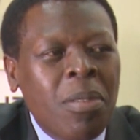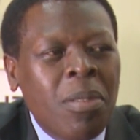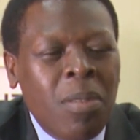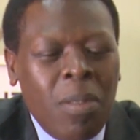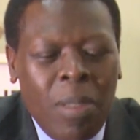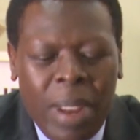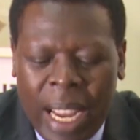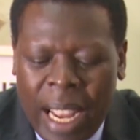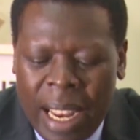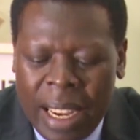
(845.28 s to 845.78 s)

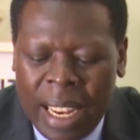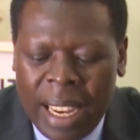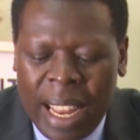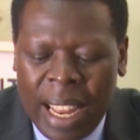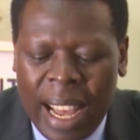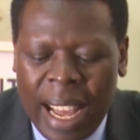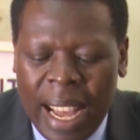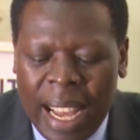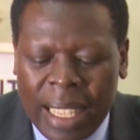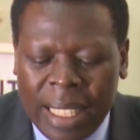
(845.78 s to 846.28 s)
we can
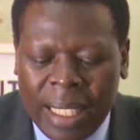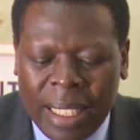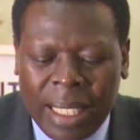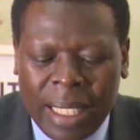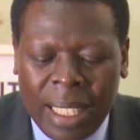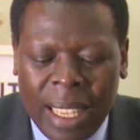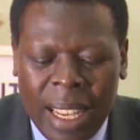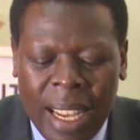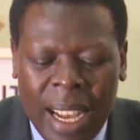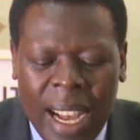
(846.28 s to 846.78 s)

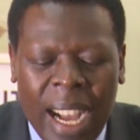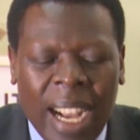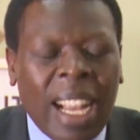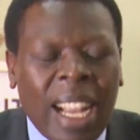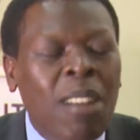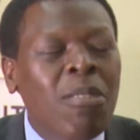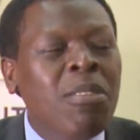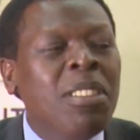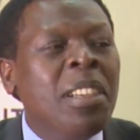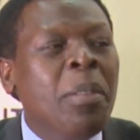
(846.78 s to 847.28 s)
enhance
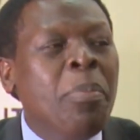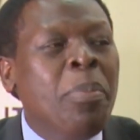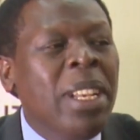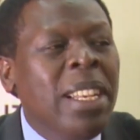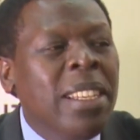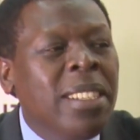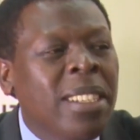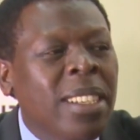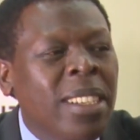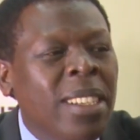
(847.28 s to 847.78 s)

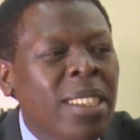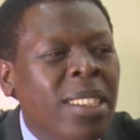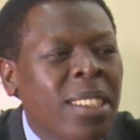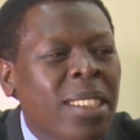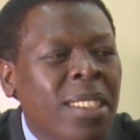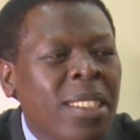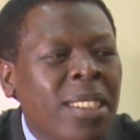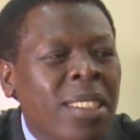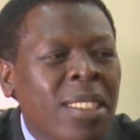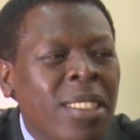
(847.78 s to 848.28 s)
accountability
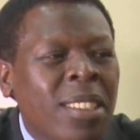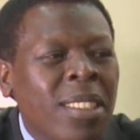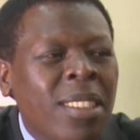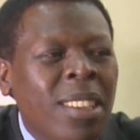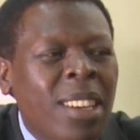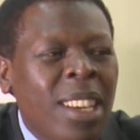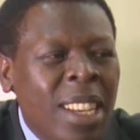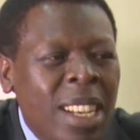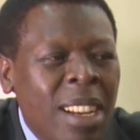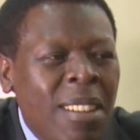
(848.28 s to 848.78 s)

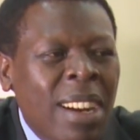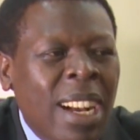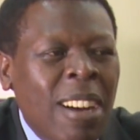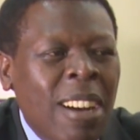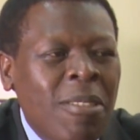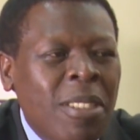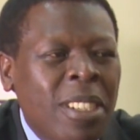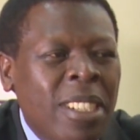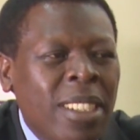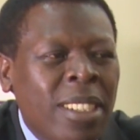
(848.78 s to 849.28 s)
in our
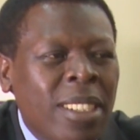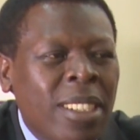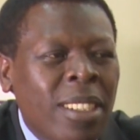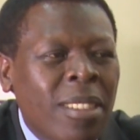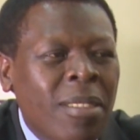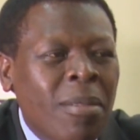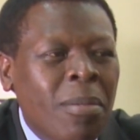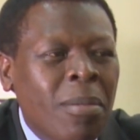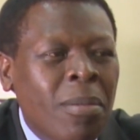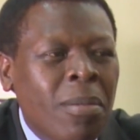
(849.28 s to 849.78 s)
counties.
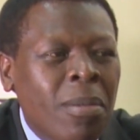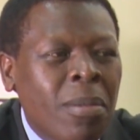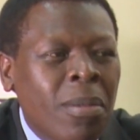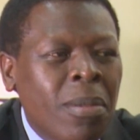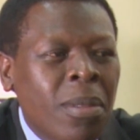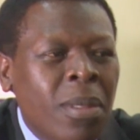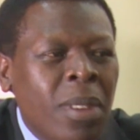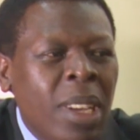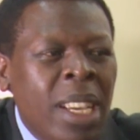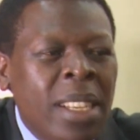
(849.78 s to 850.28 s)

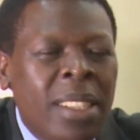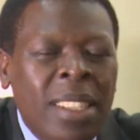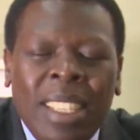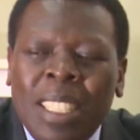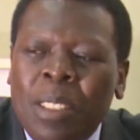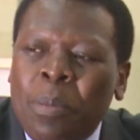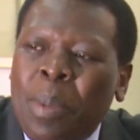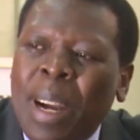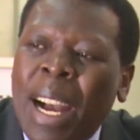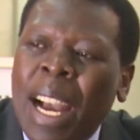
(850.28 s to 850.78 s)
It
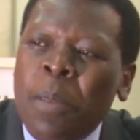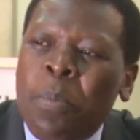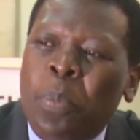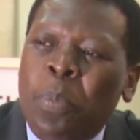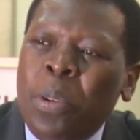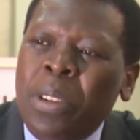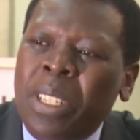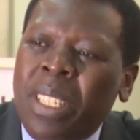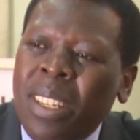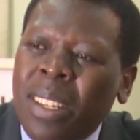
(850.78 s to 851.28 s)
is by
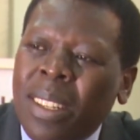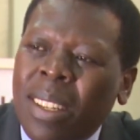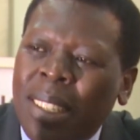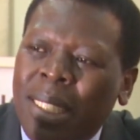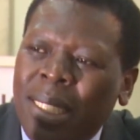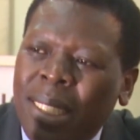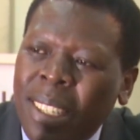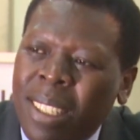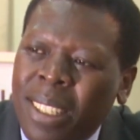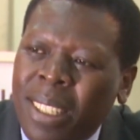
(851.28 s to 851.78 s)
putting the
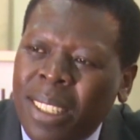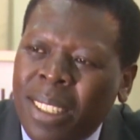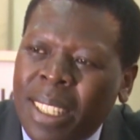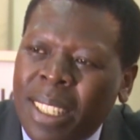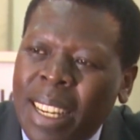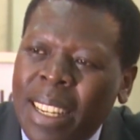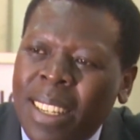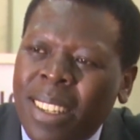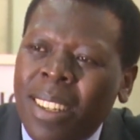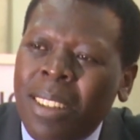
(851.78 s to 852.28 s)

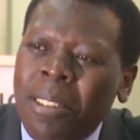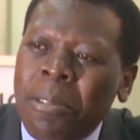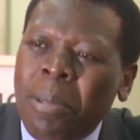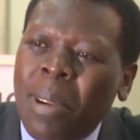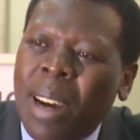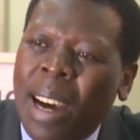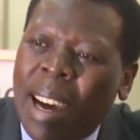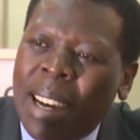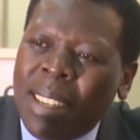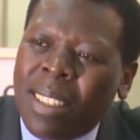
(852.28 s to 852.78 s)
citizen
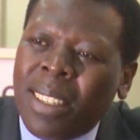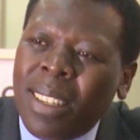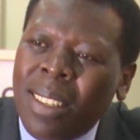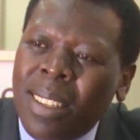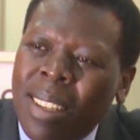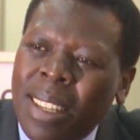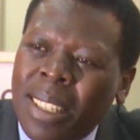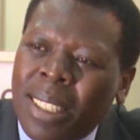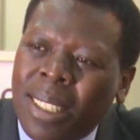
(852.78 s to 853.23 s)
at the